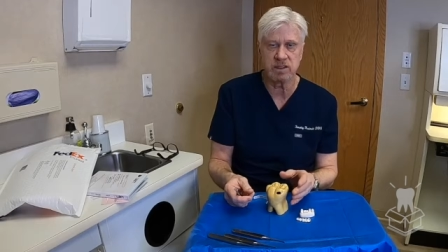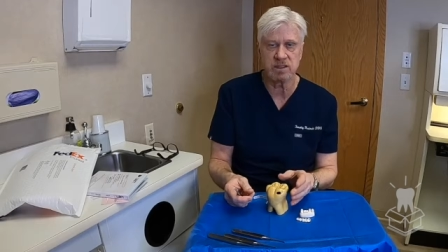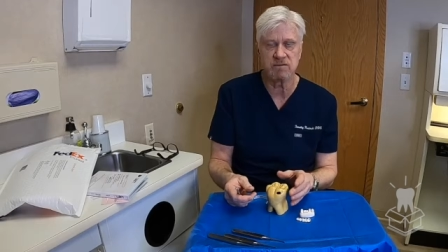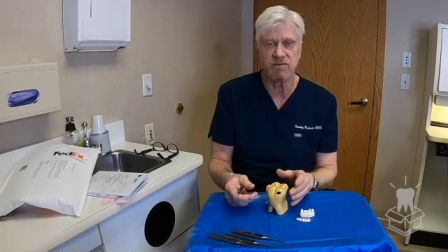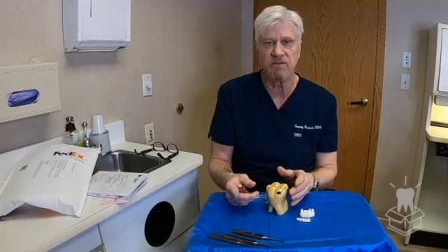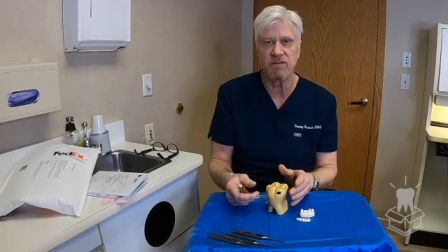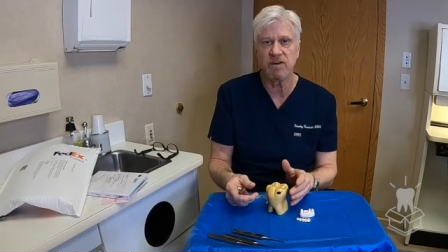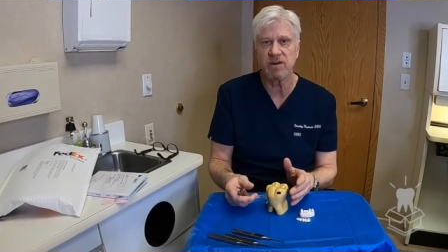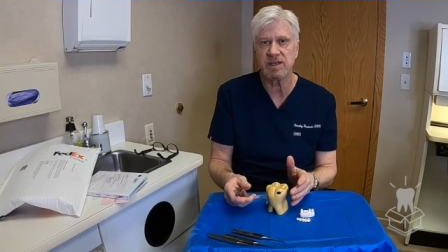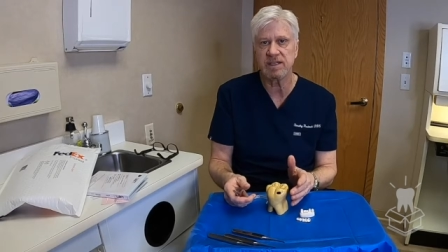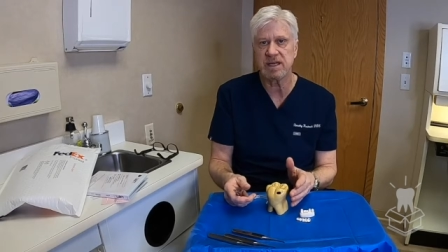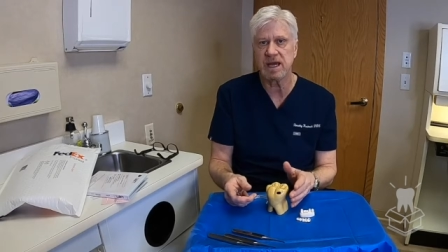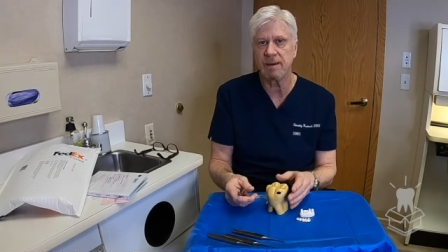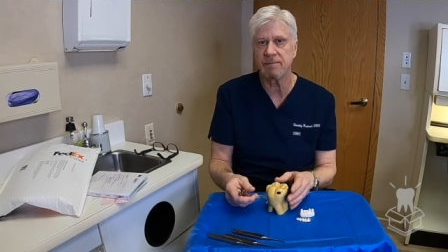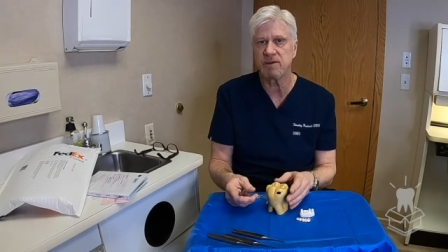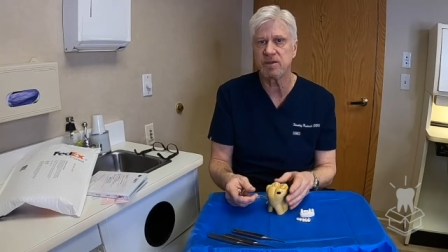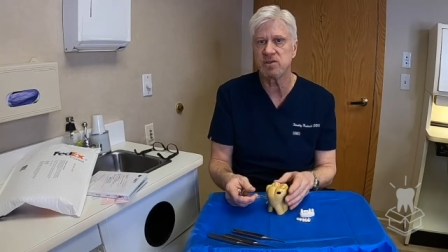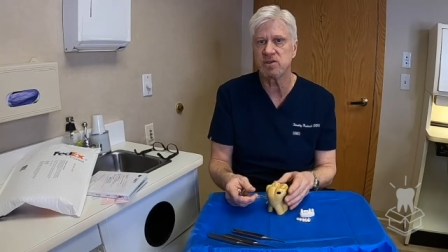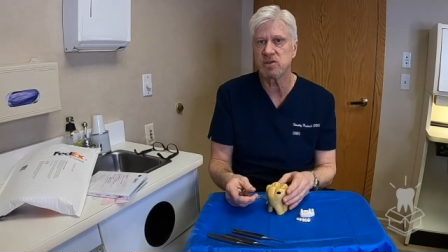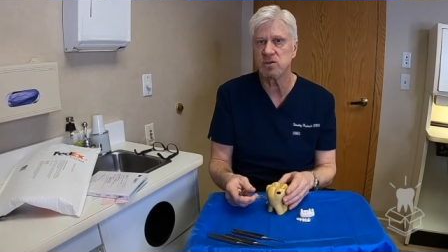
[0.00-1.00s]
It's very
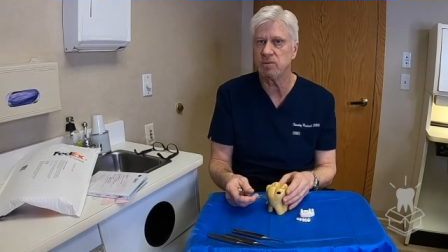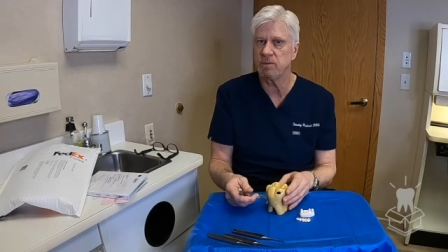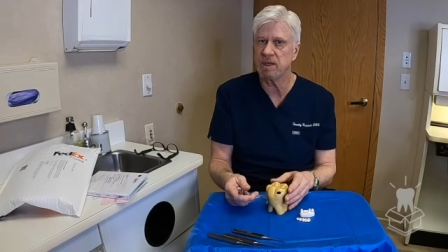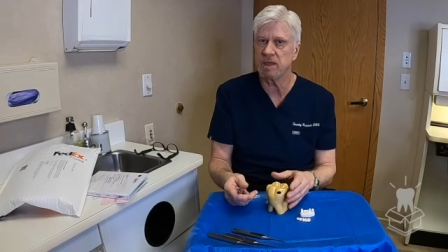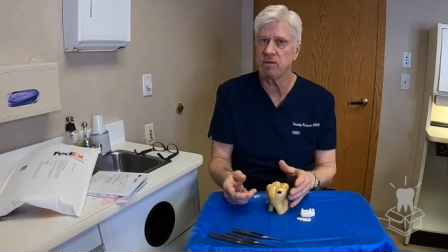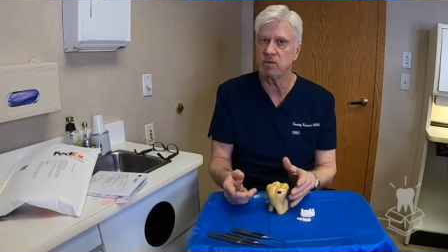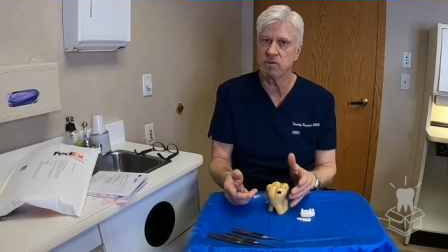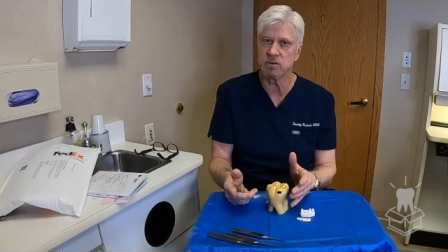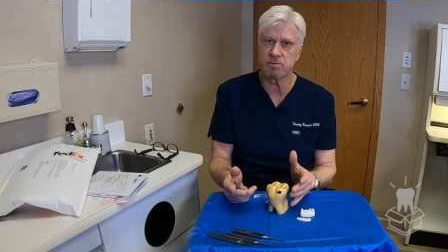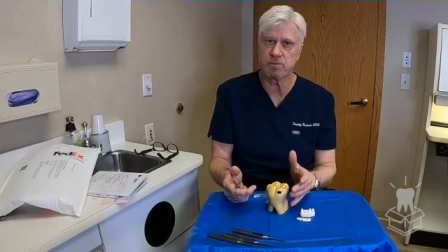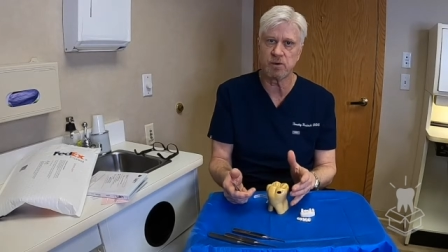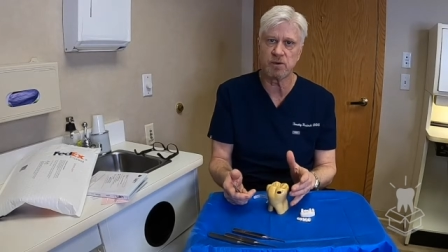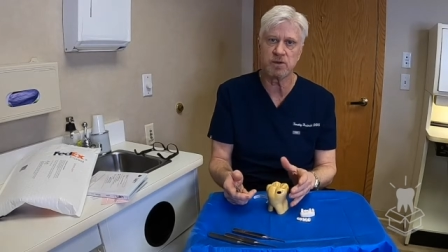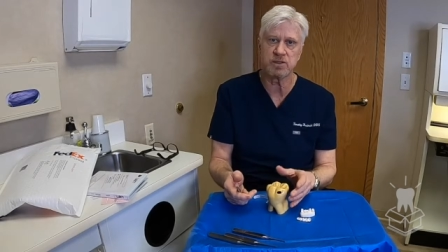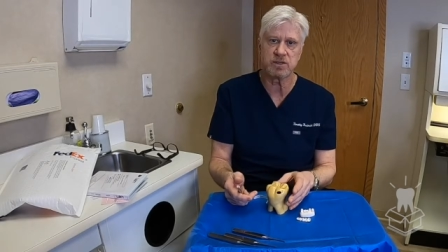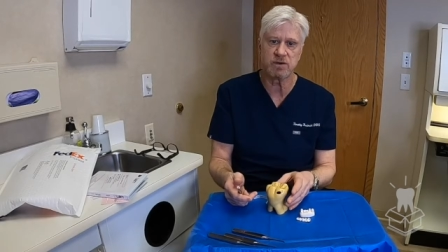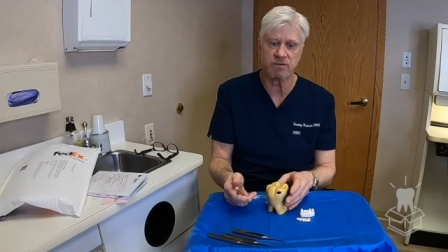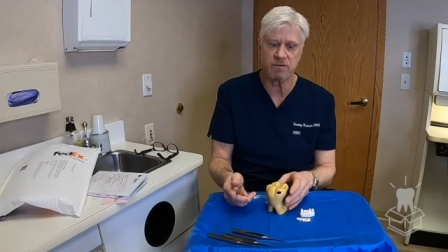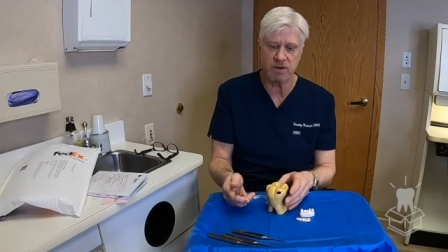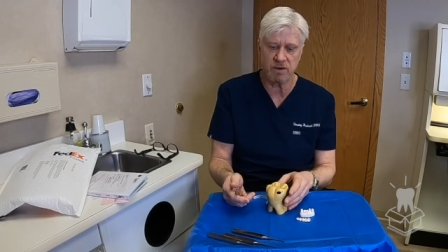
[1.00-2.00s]
time consuming, and those
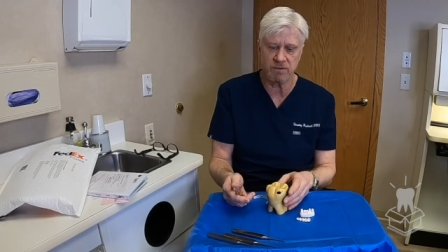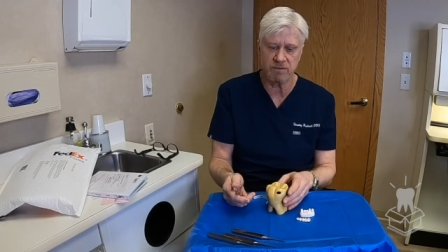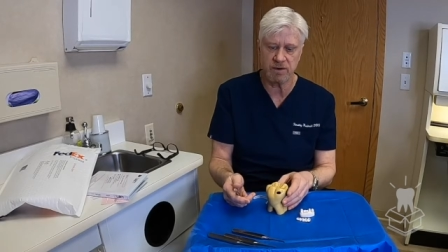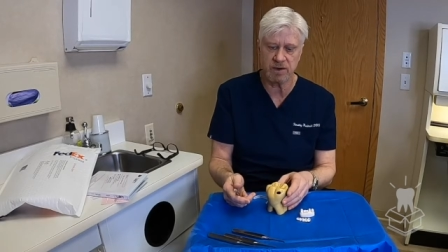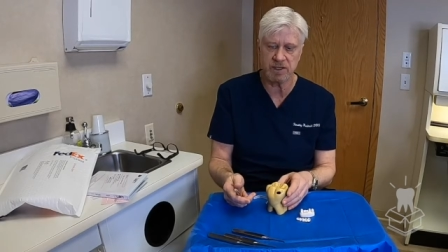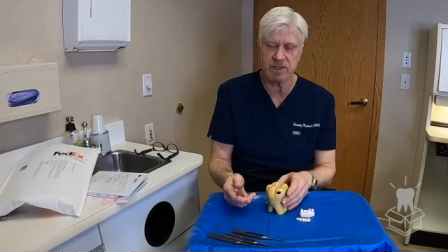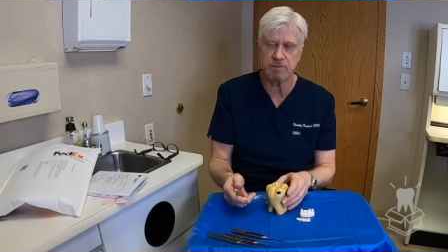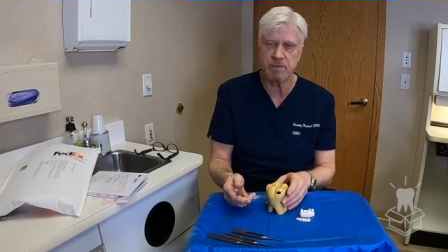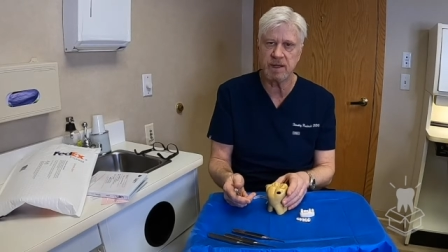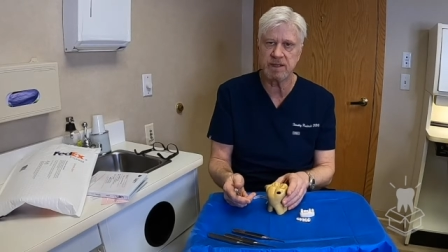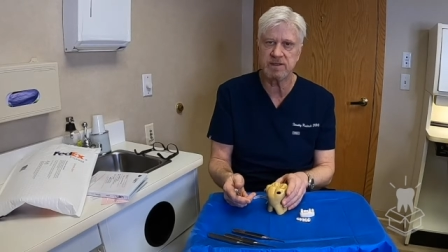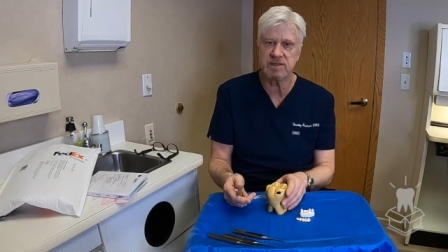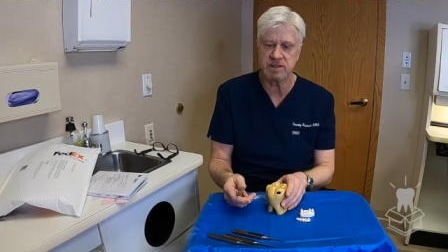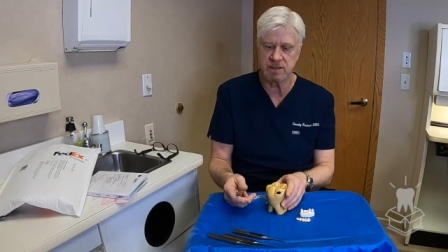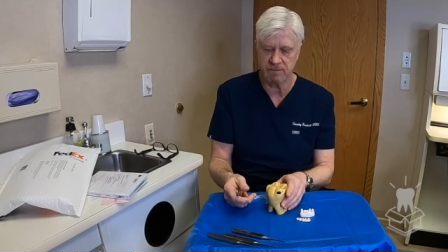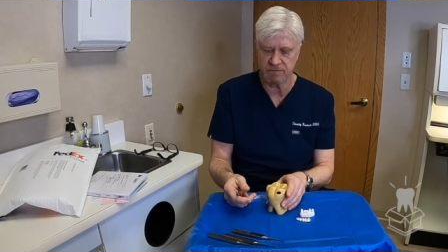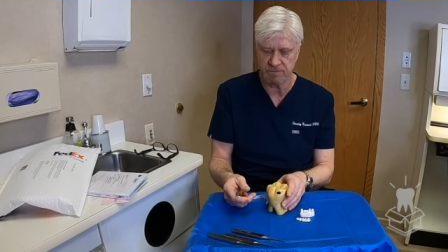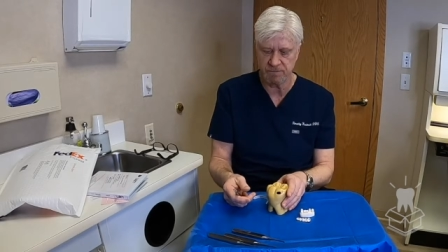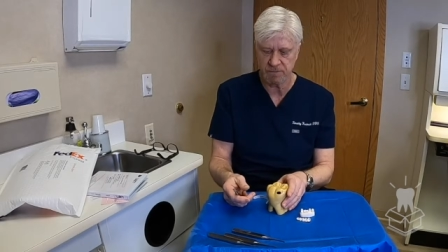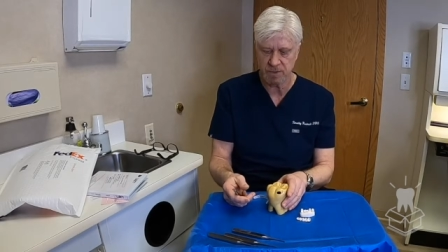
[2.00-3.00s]
burrs are very, very
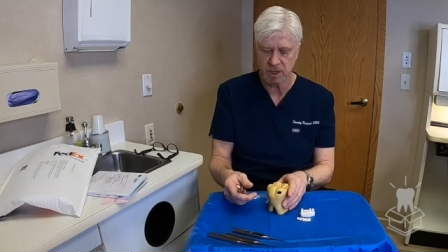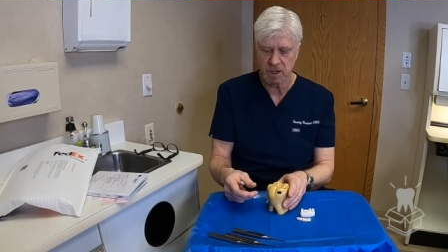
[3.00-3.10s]
expensive.